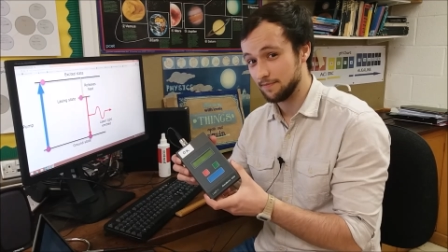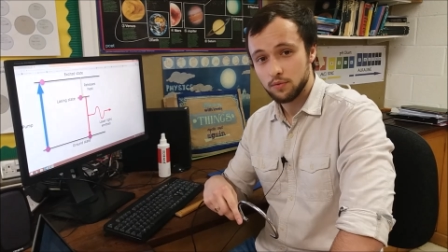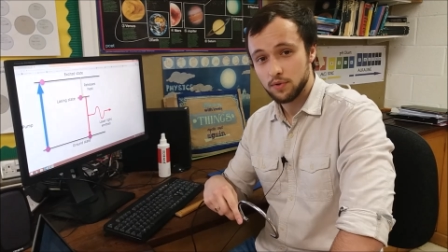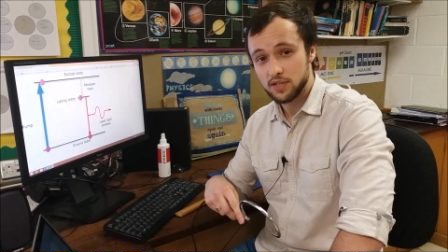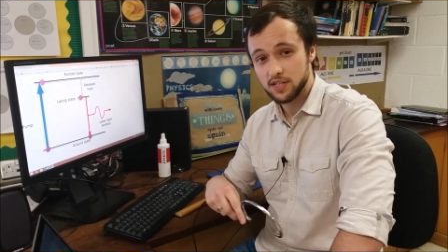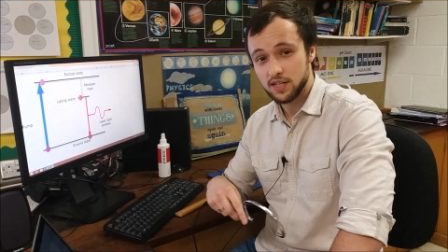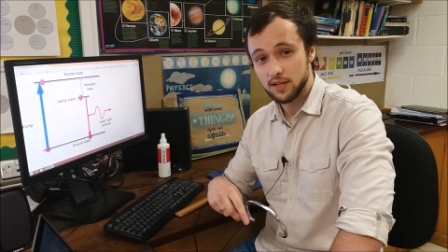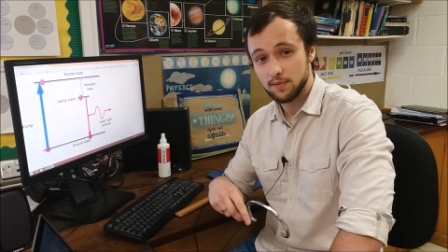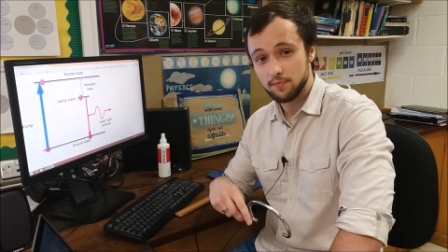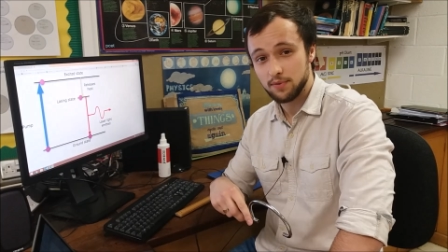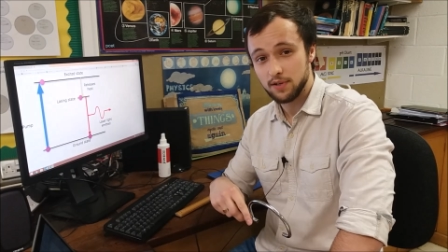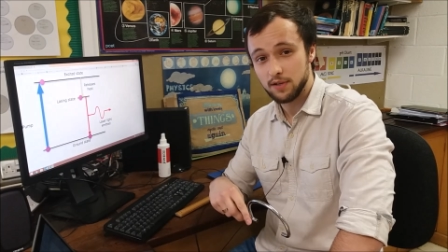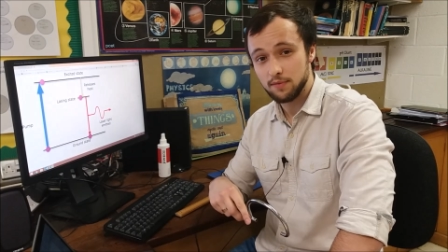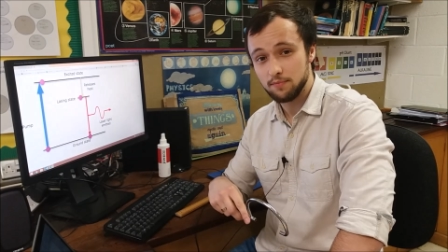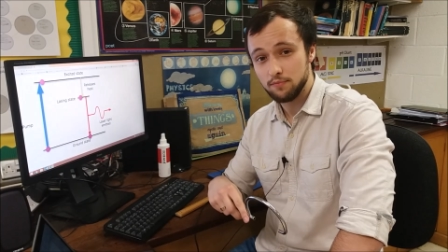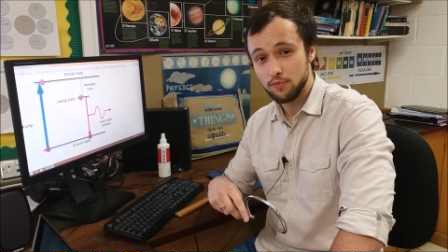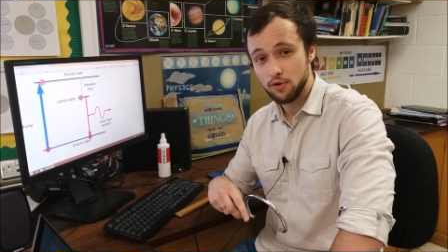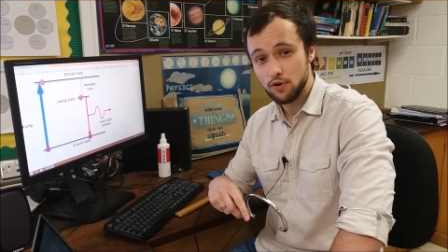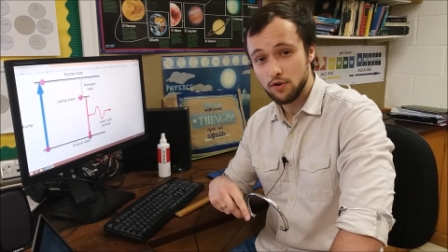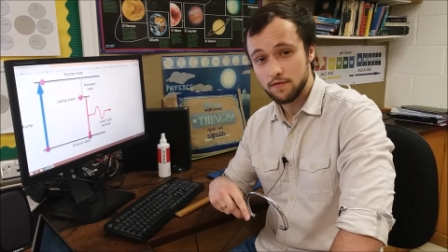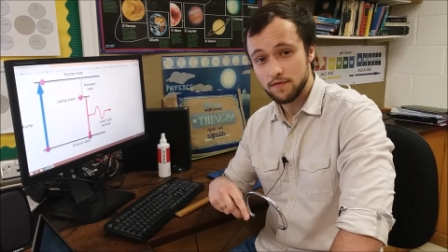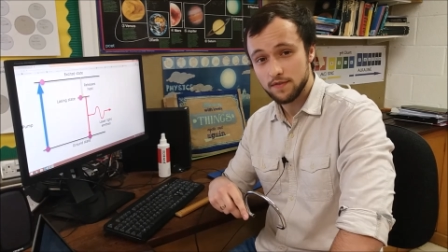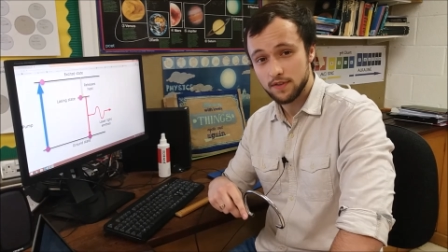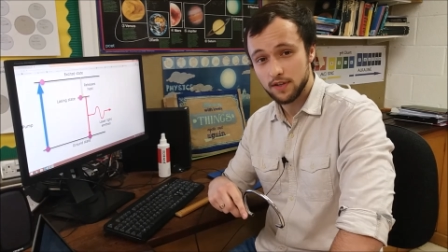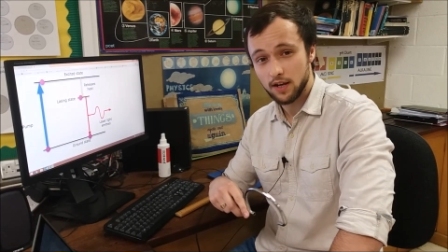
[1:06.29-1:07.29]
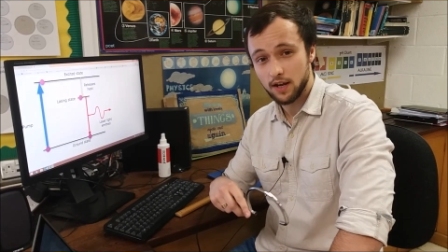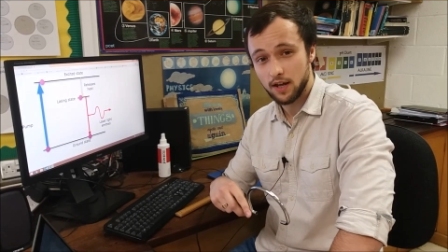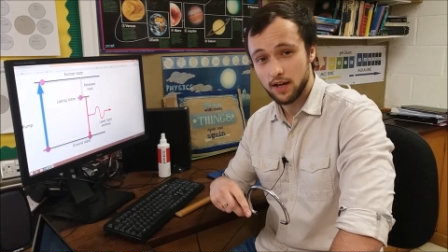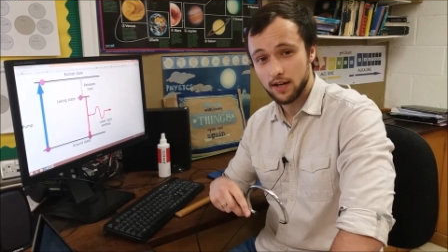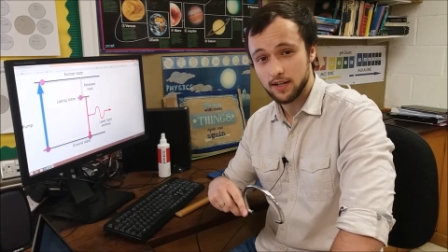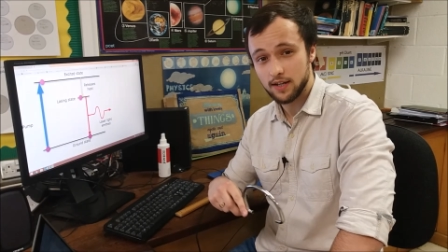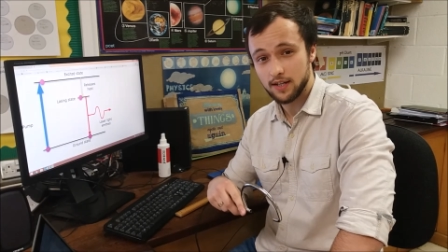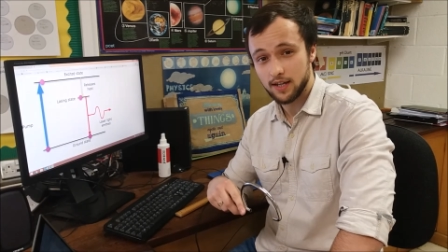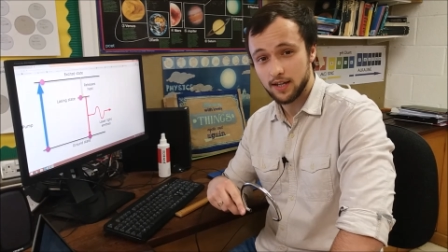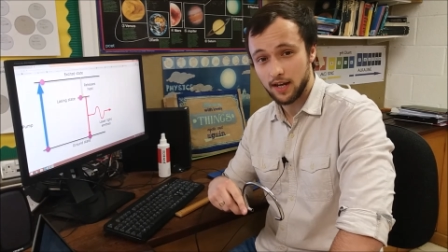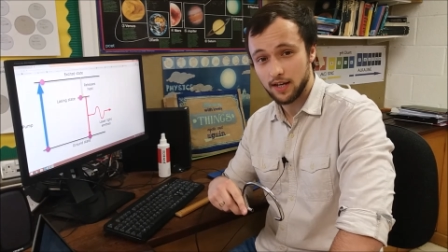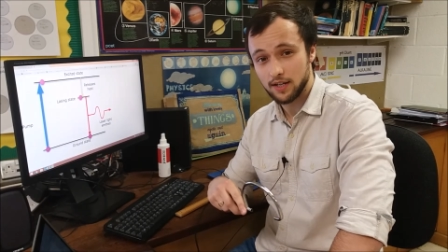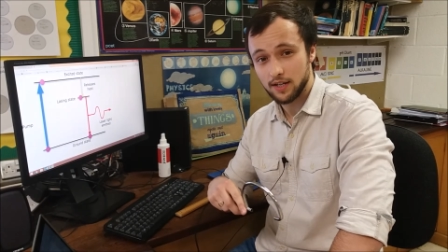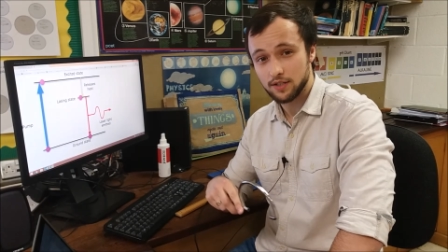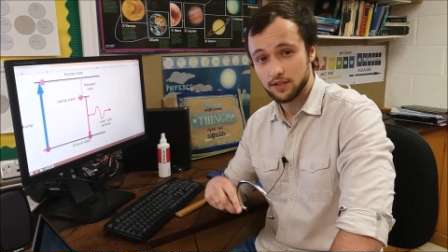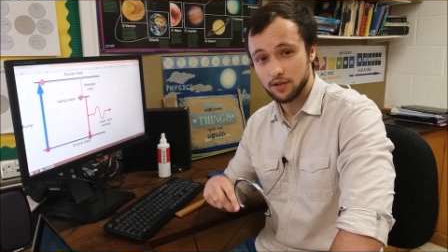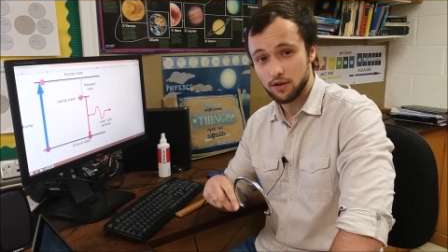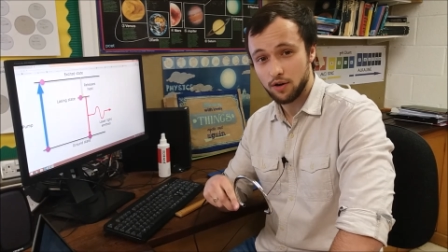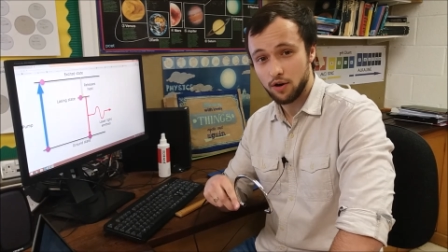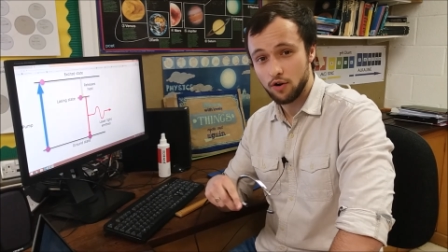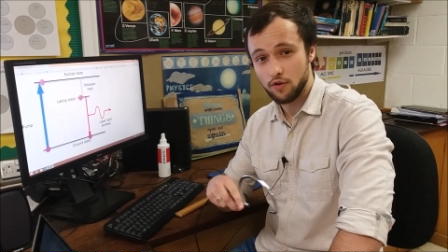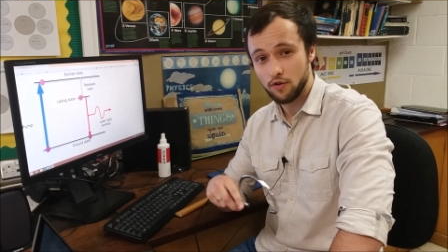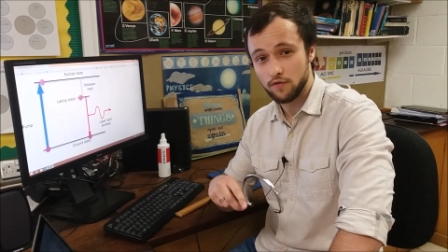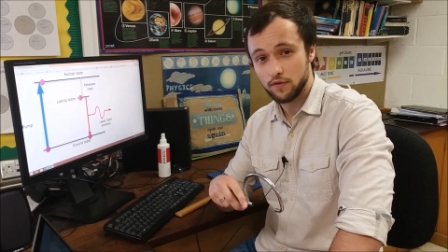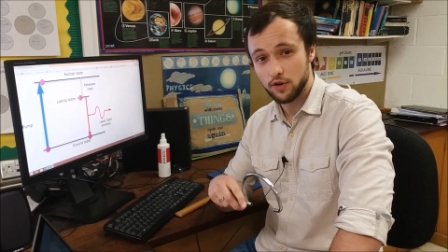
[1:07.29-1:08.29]
We simply move the light gate
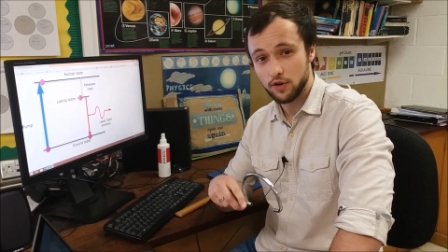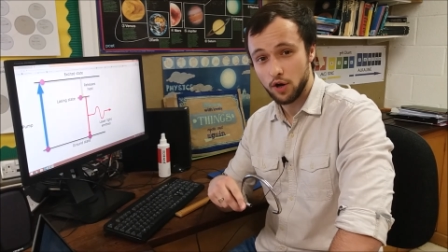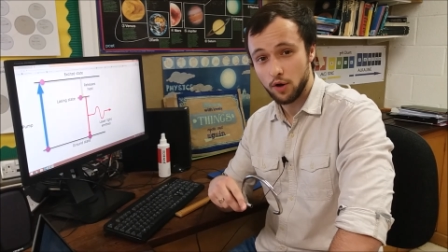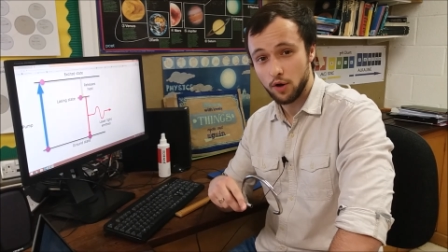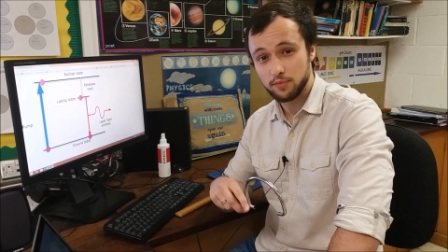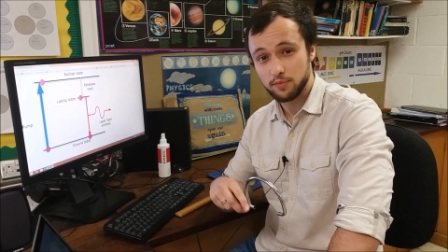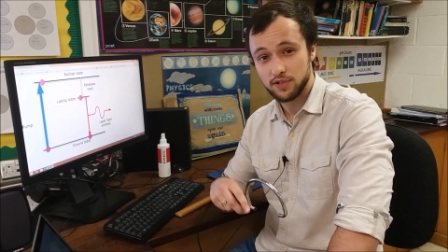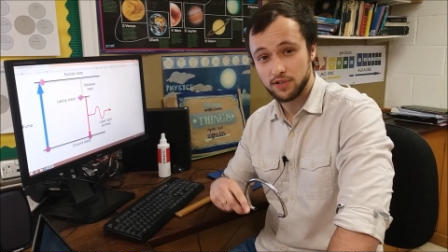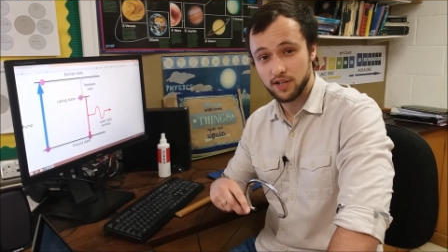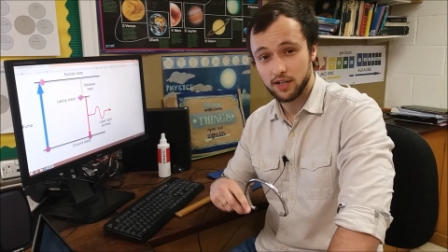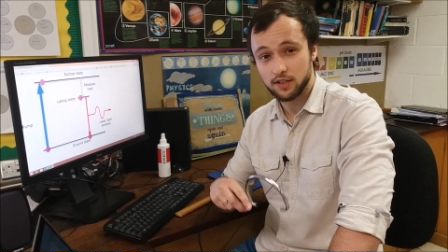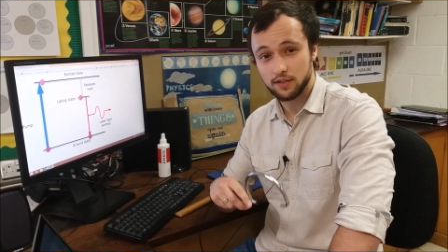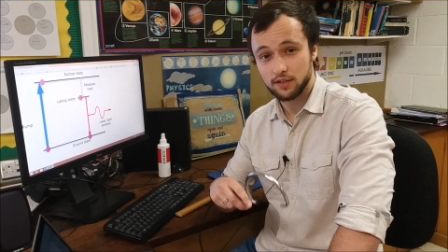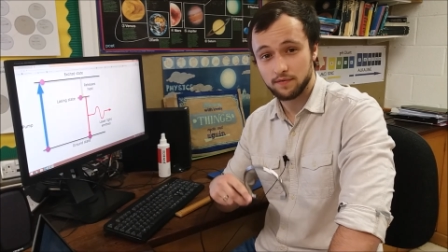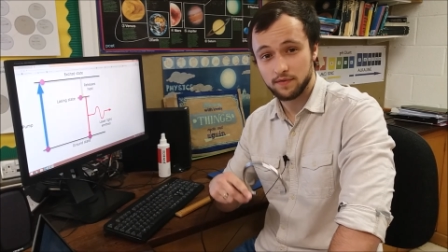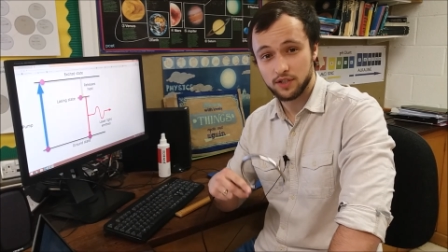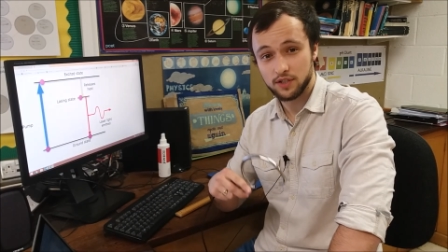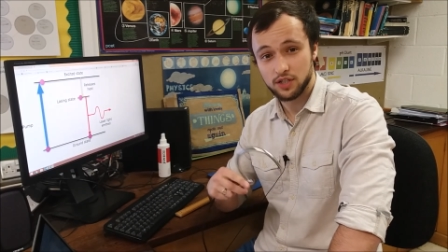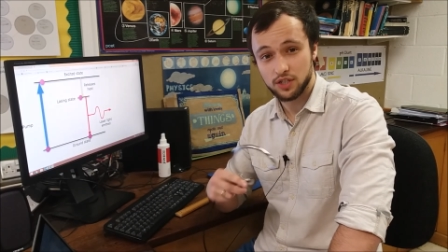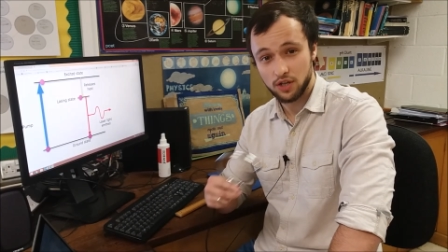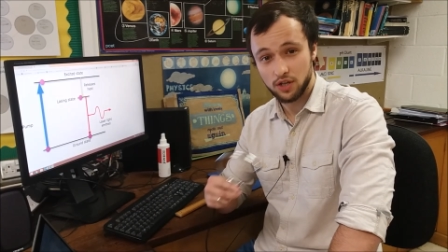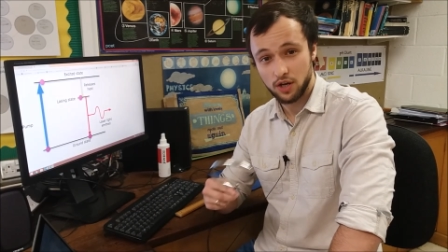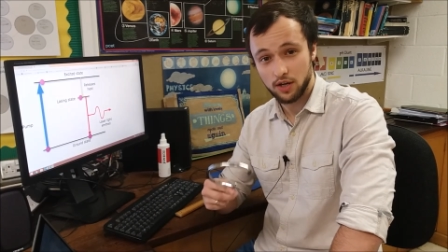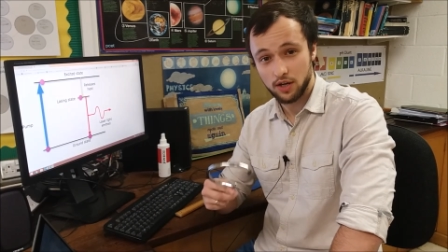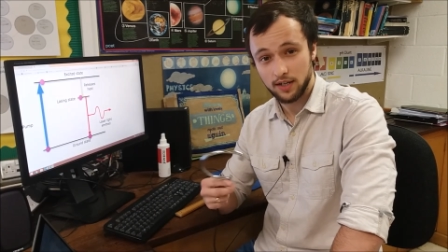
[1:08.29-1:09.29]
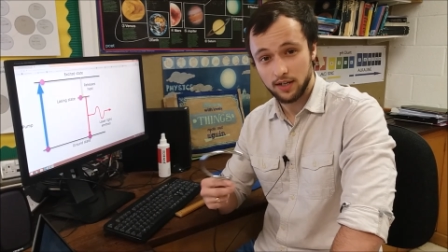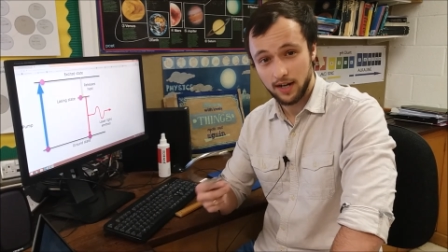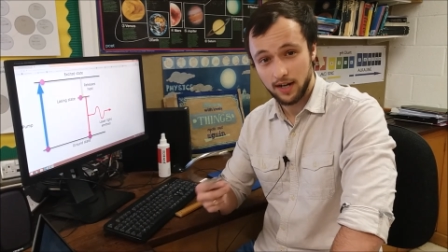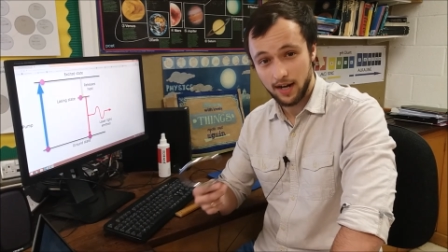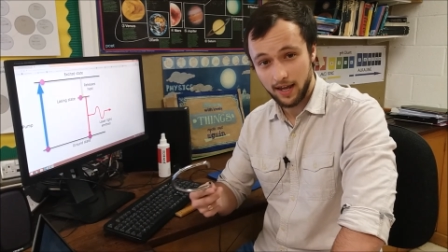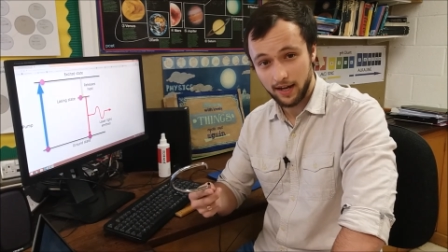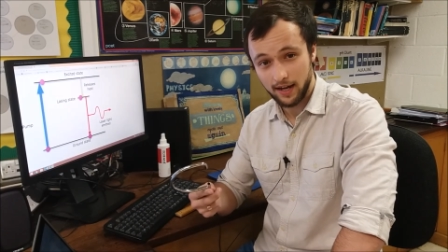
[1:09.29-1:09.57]
over an object of a certain